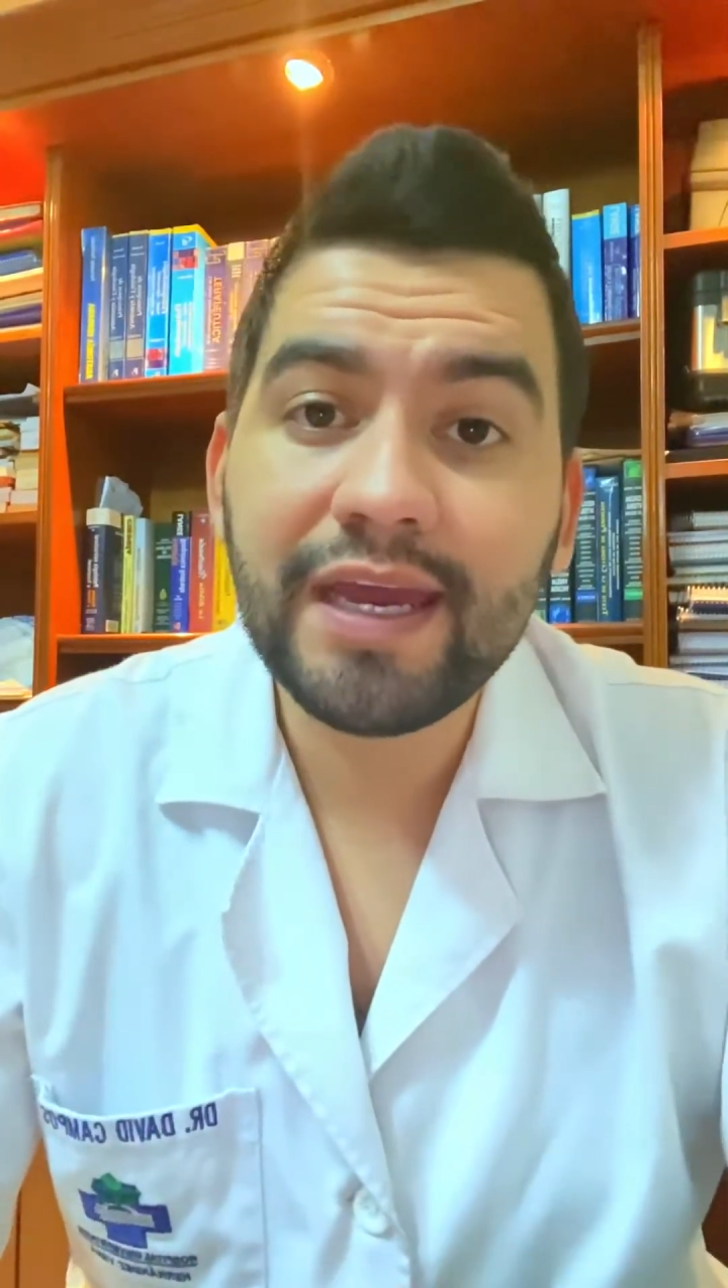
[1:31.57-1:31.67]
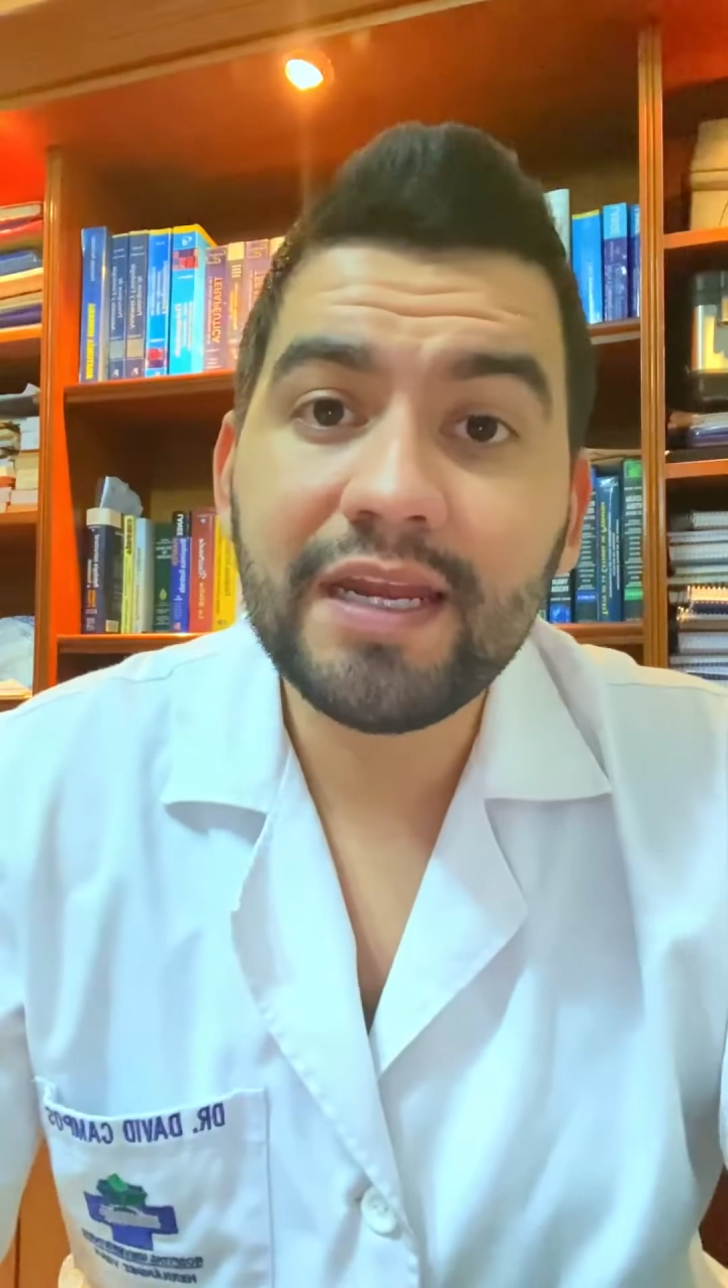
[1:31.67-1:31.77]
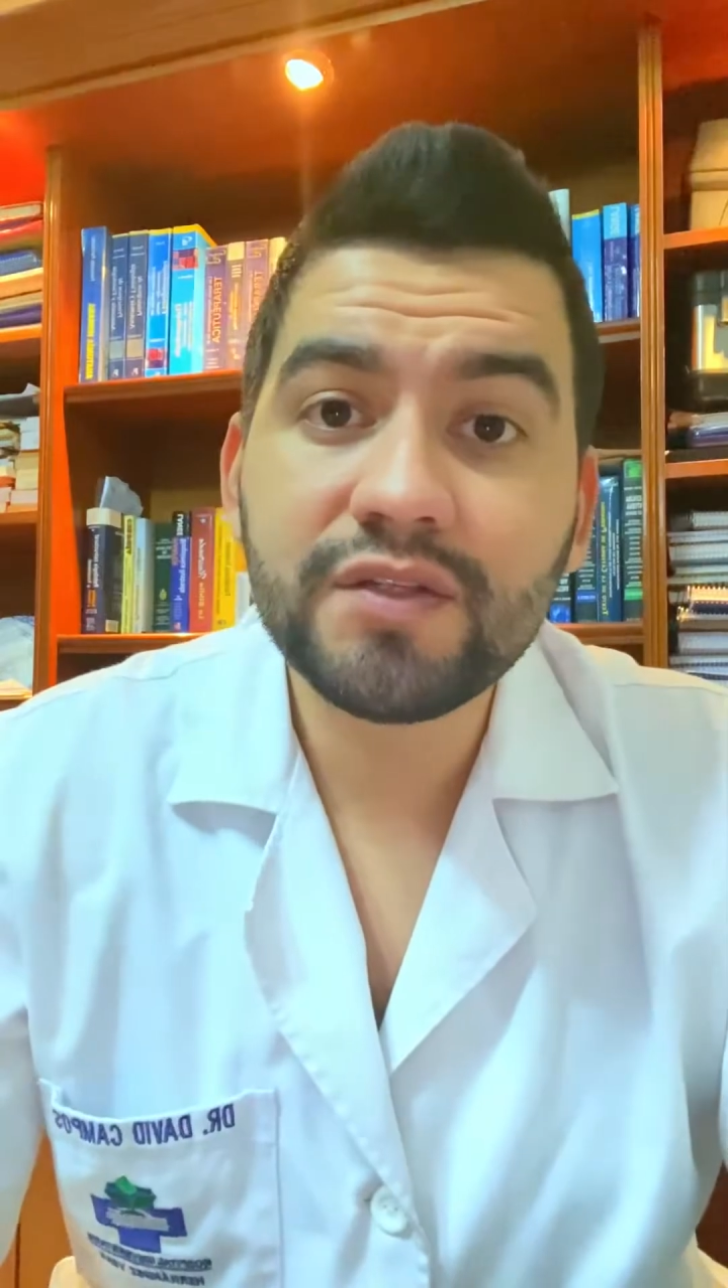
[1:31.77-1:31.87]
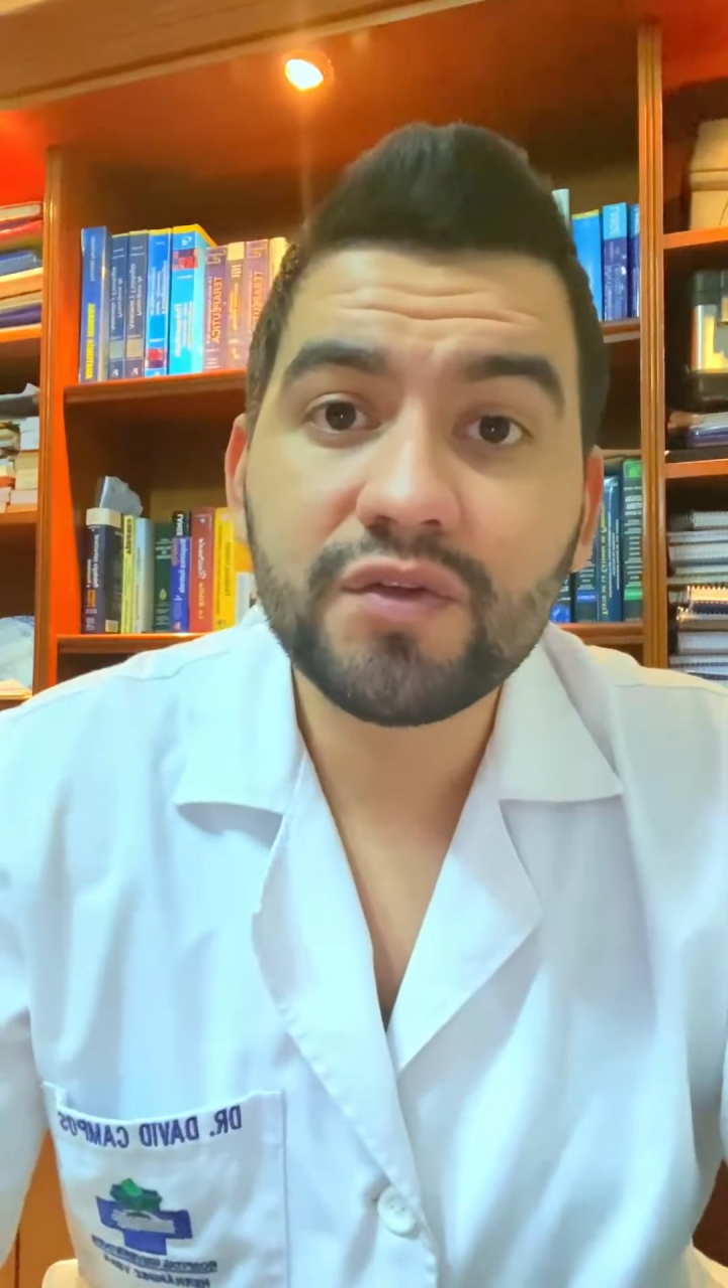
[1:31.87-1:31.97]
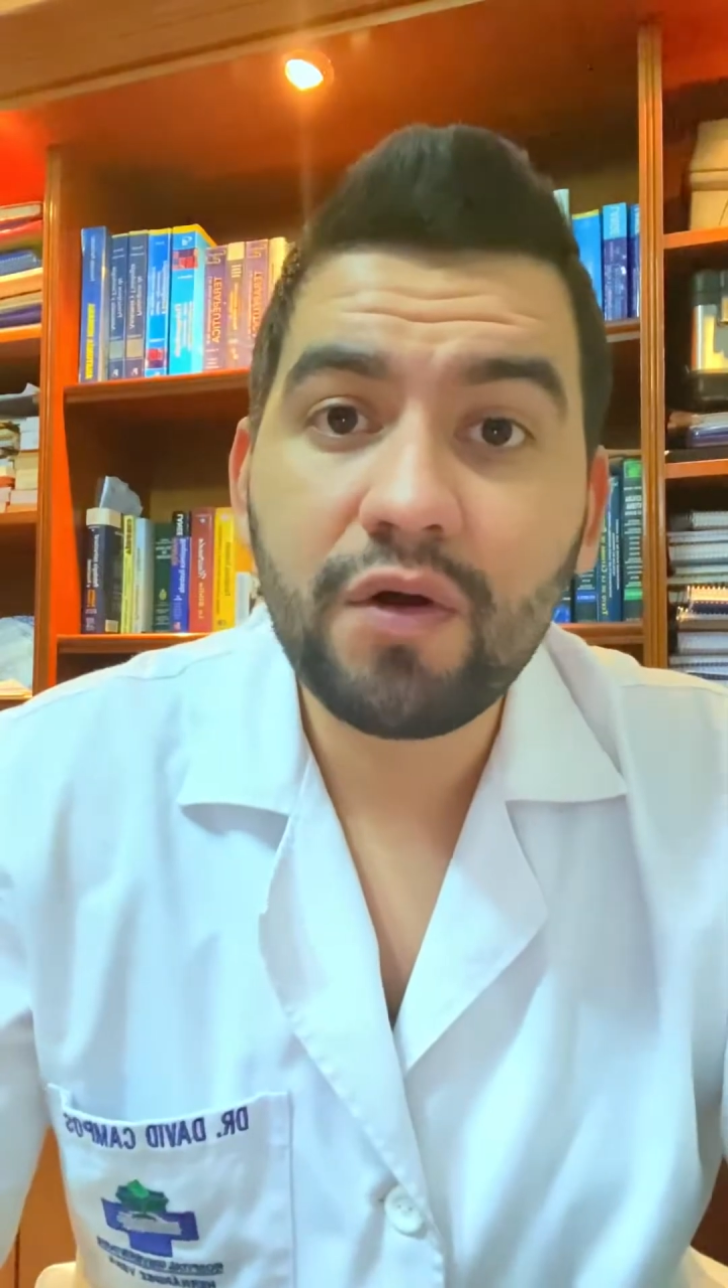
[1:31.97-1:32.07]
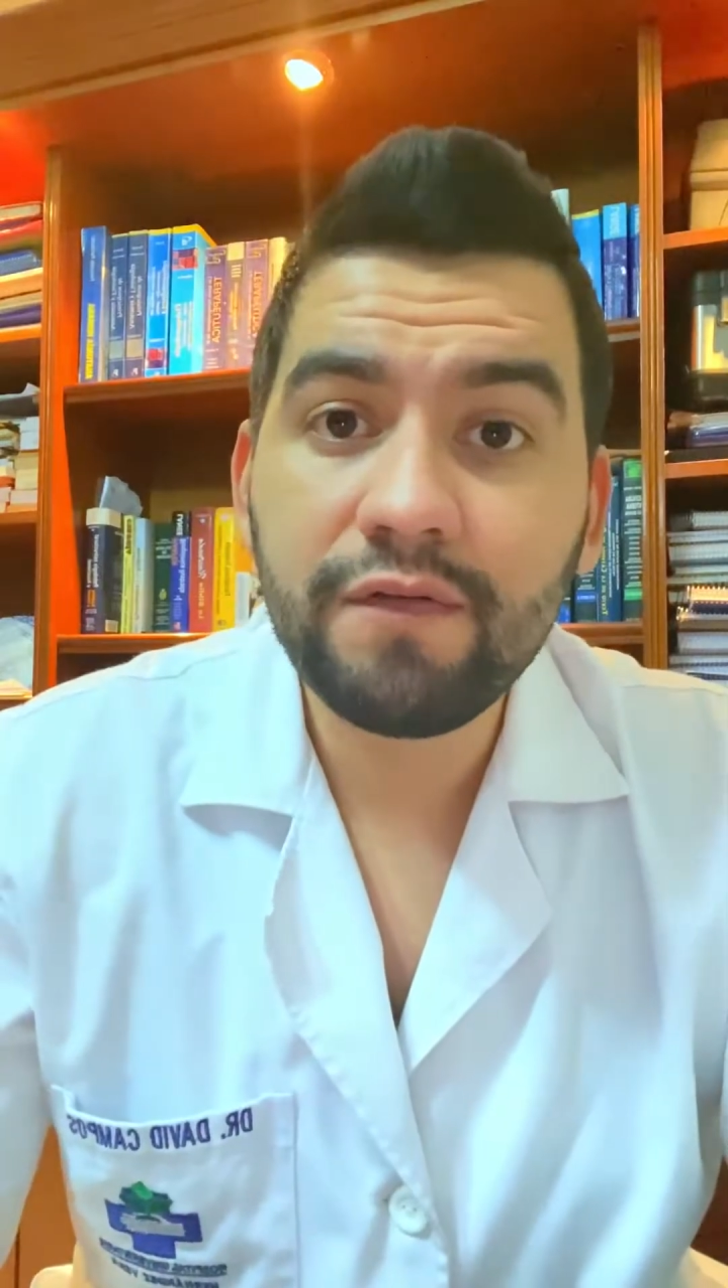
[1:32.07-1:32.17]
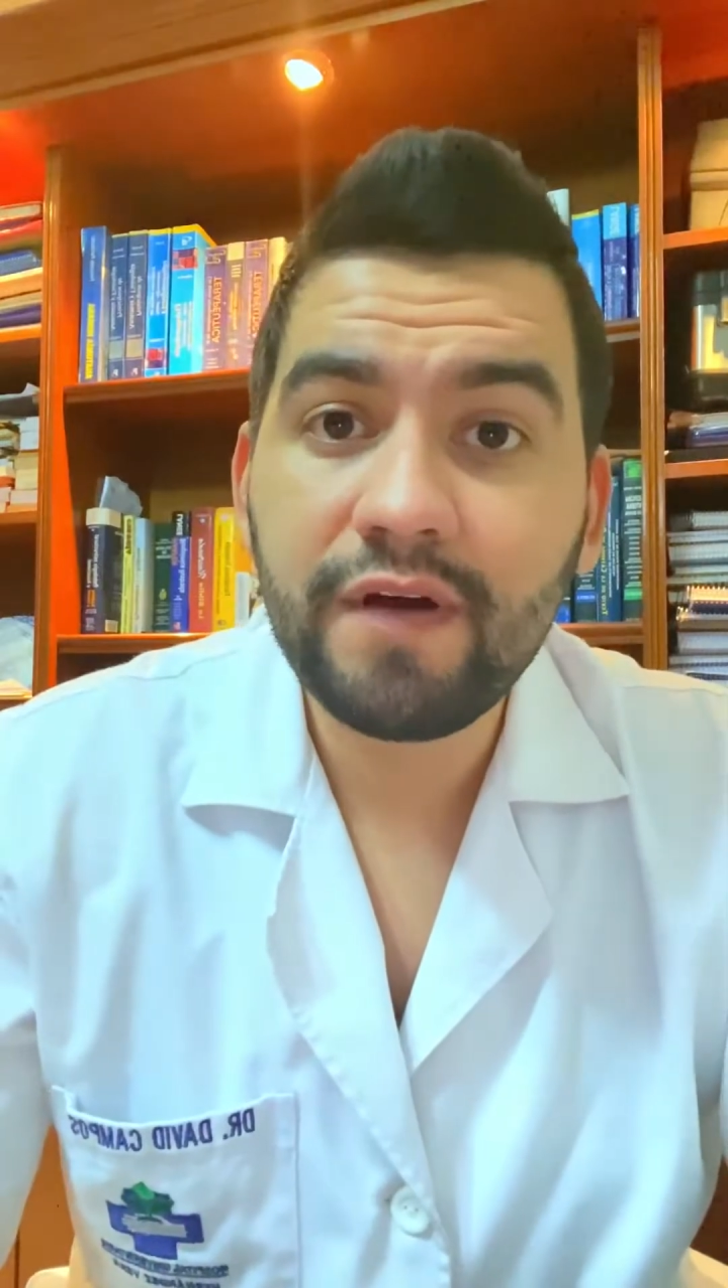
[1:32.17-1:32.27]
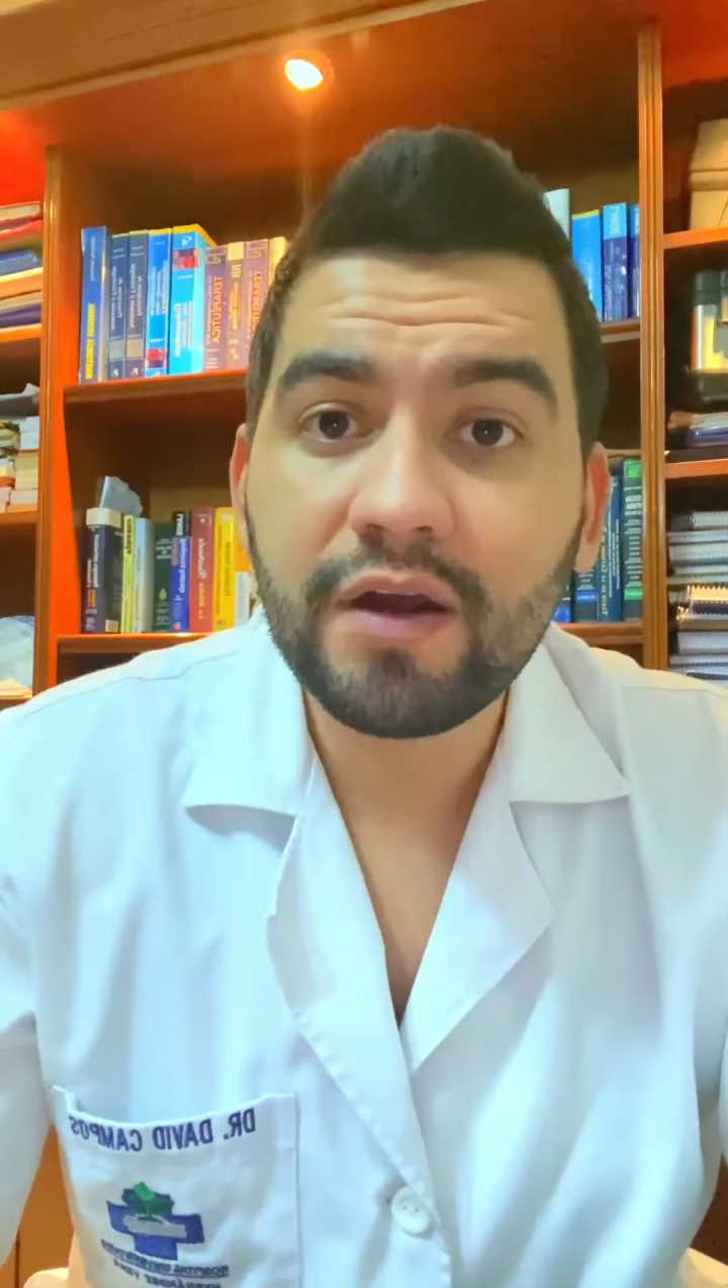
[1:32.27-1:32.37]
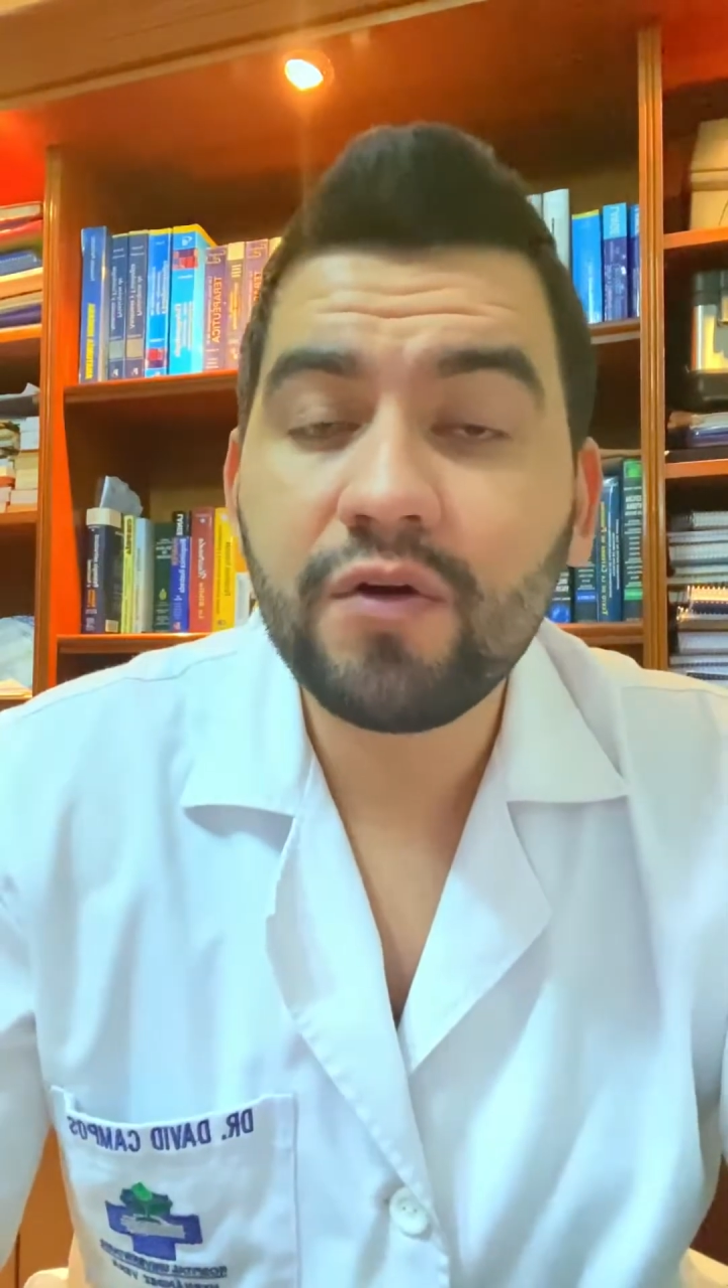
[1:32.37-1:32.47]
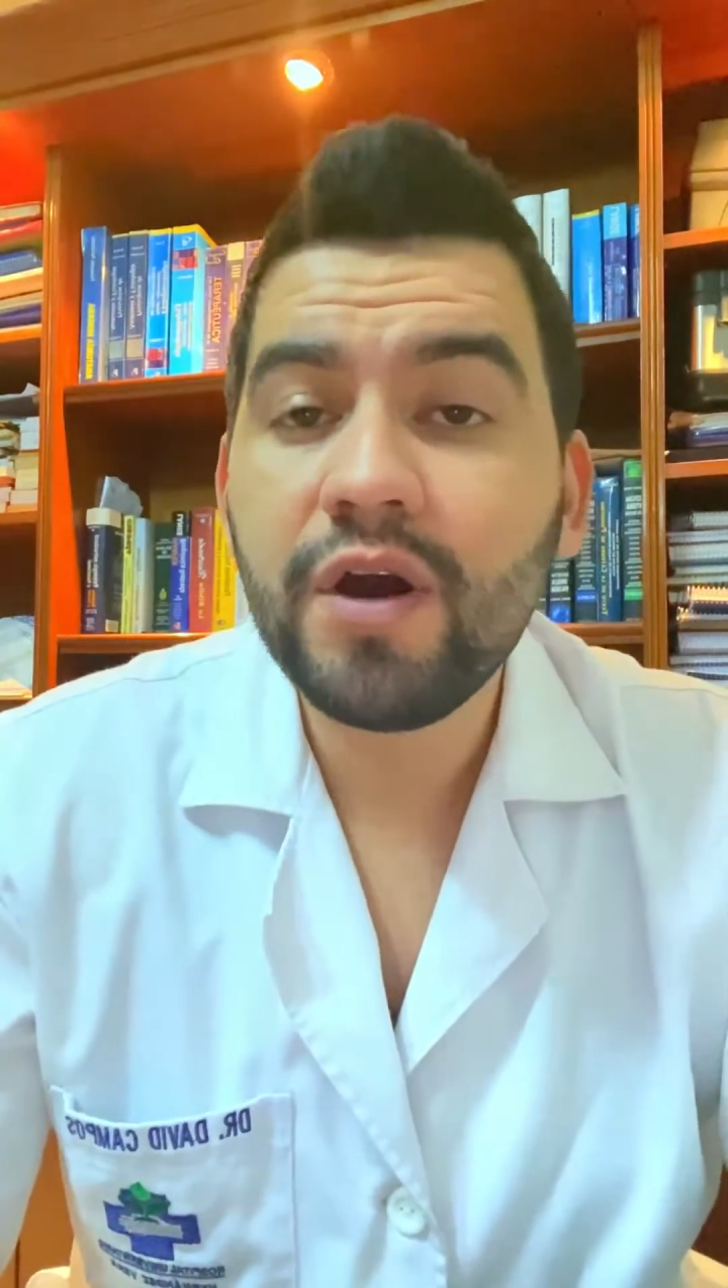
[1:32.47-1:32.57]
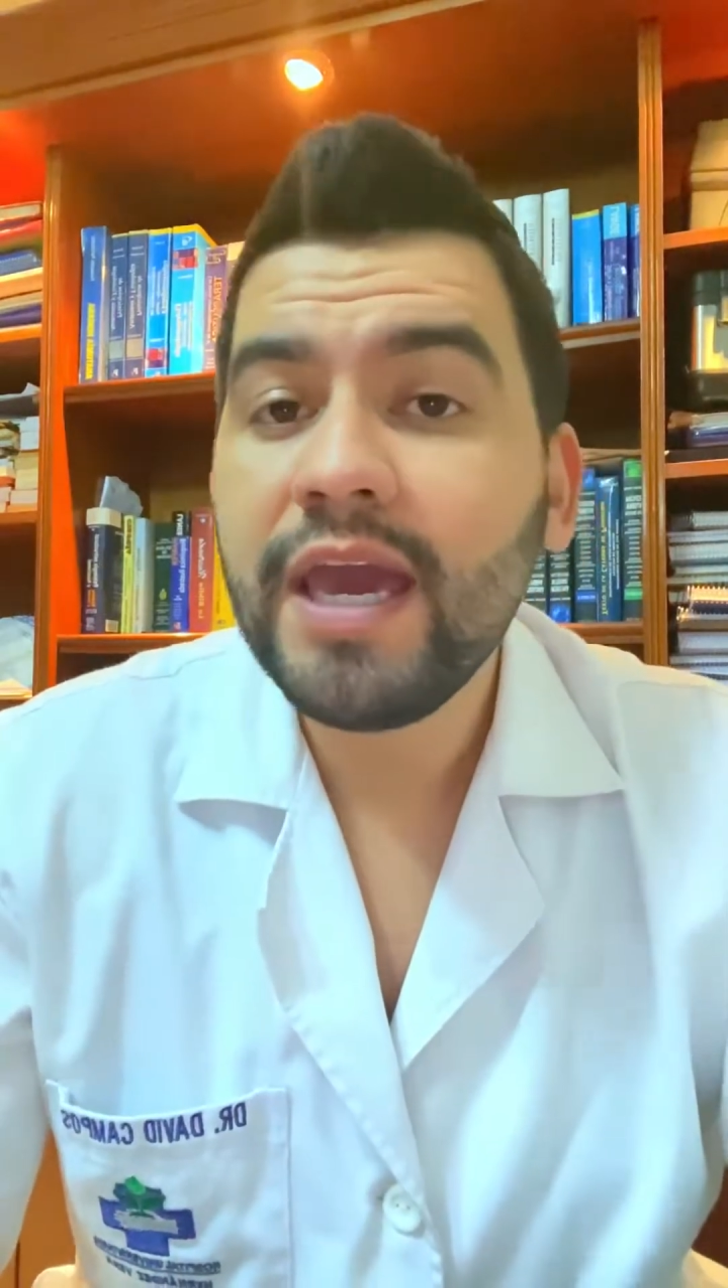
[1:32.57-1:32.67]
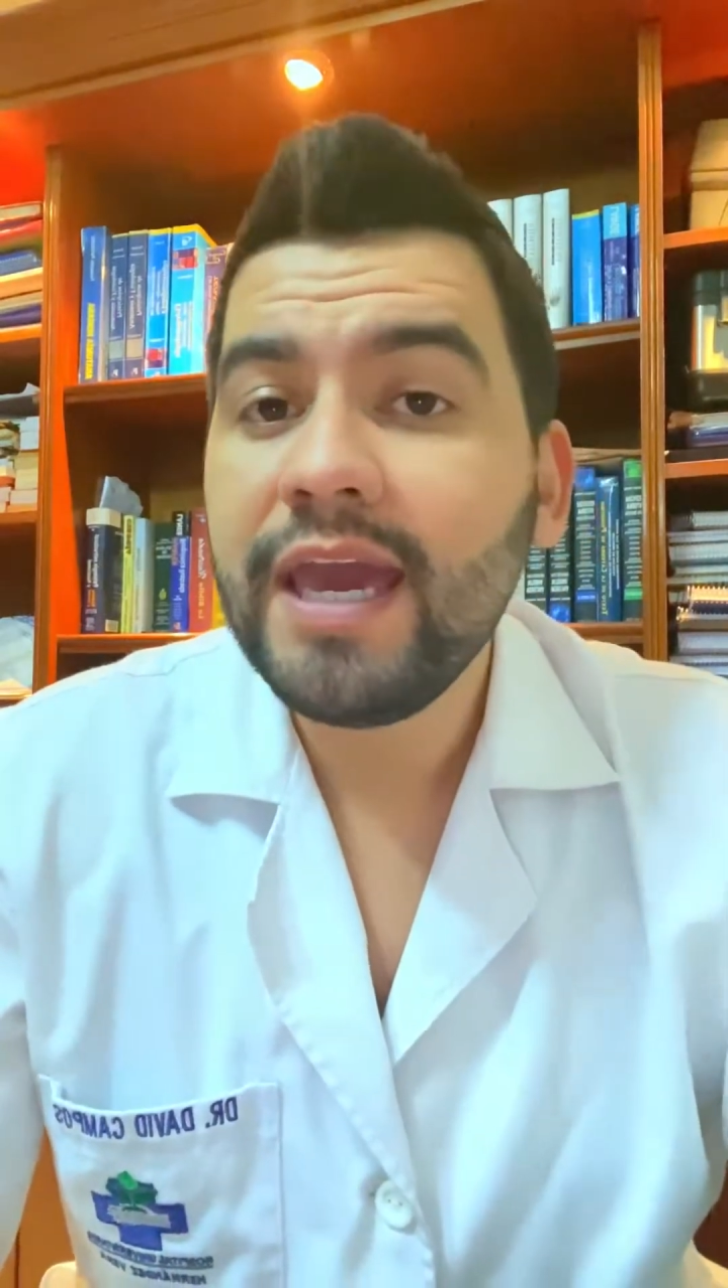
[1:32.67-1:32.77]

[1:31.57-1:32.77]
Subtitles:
esophagus,